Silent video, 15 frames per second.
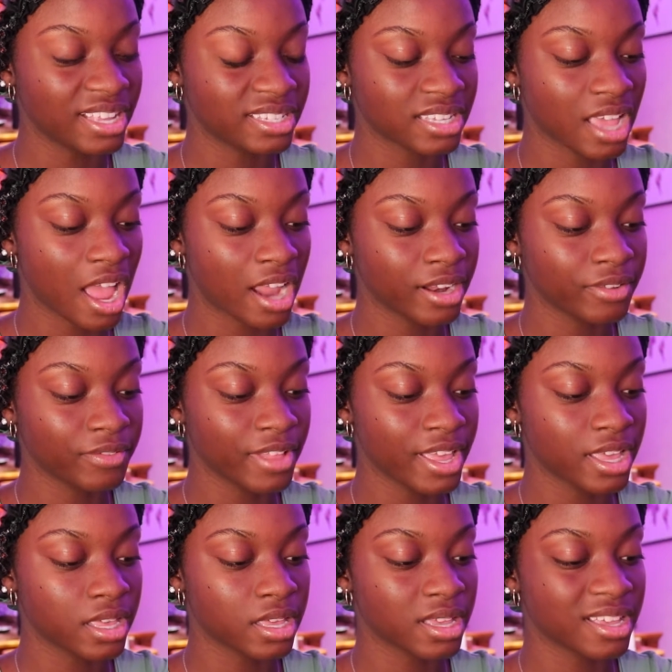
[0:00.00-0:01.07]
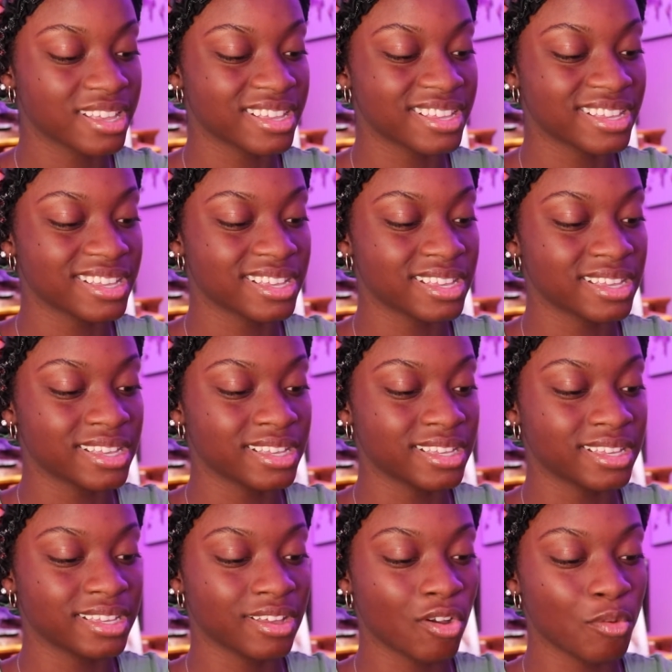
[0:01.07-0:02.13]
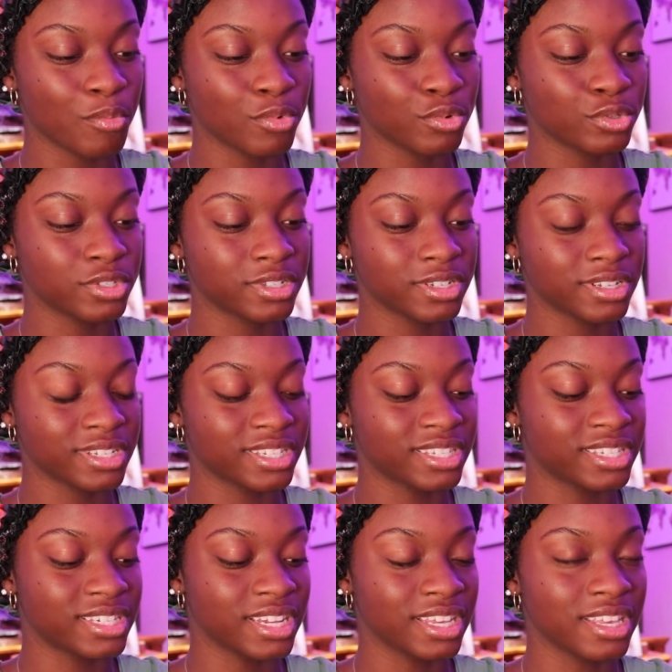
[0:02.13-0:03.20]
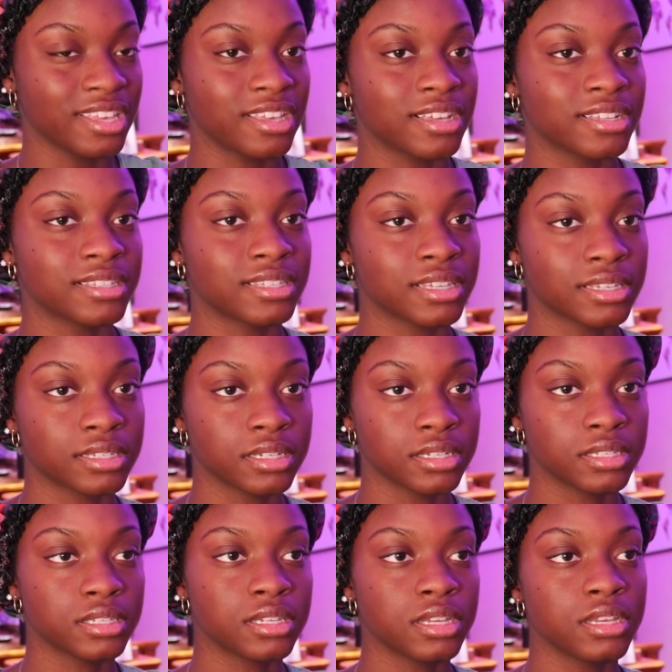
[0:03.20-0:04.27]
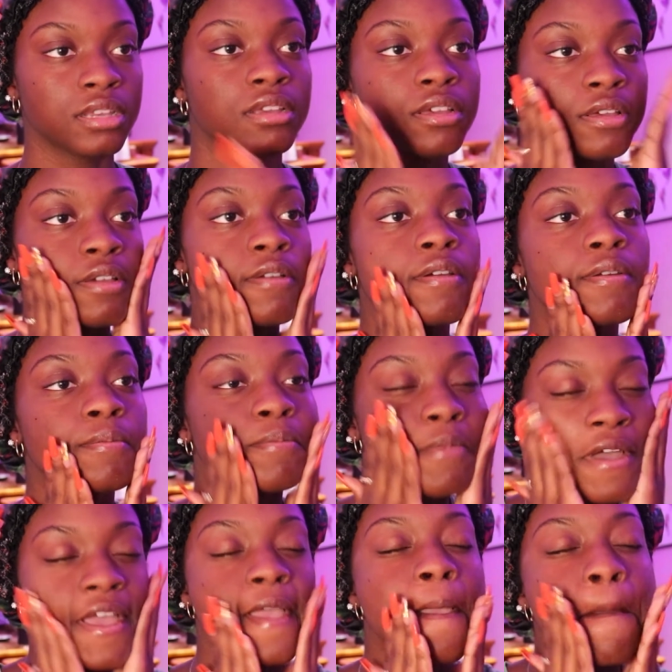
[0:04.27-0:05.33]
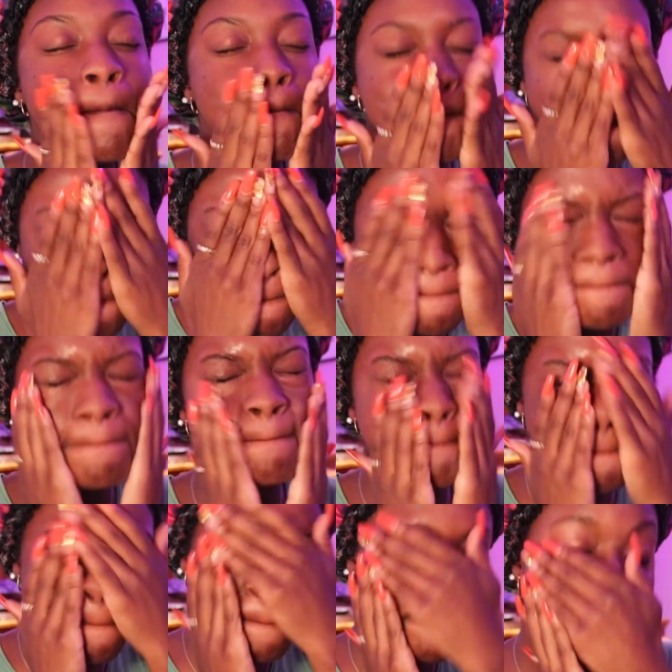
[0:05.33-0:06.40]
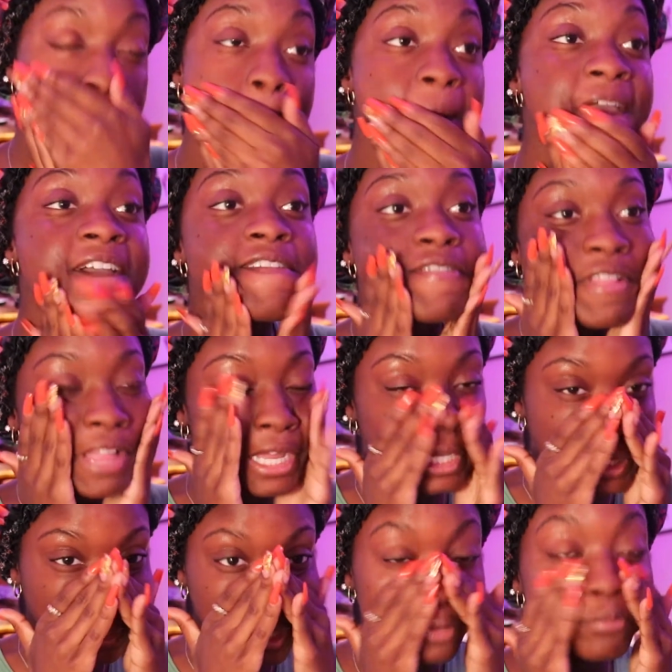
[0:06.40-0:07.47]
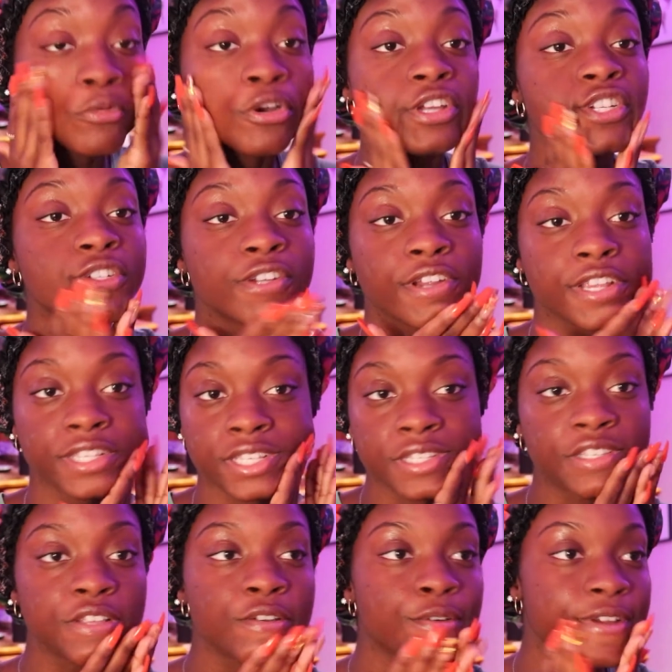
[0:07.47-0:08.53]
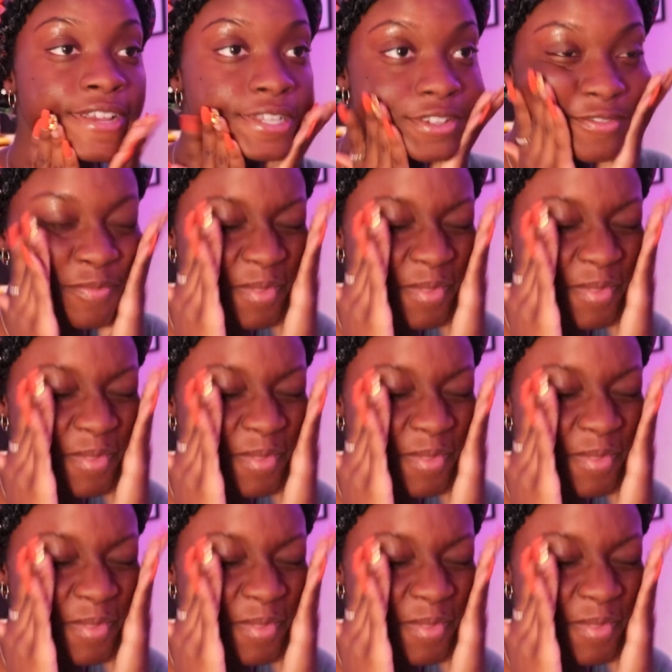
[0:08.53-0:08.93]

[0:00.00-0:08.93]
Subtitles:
It's kind of like almost a sticky consistency, but it lightly moisturizes the rest of